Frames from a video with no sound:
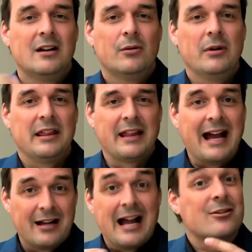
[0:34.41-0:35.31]
with
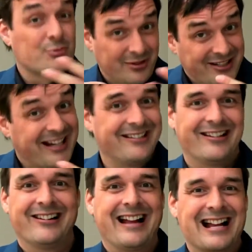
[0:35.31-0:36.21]
actual
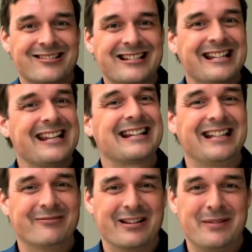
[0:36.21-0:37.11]
dialogue, actually
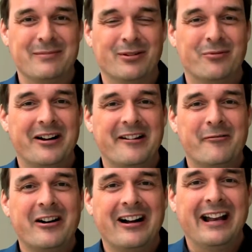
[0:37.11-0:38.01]
connecting with people one on
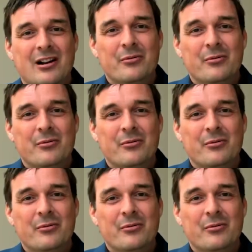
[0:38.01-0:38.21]
one,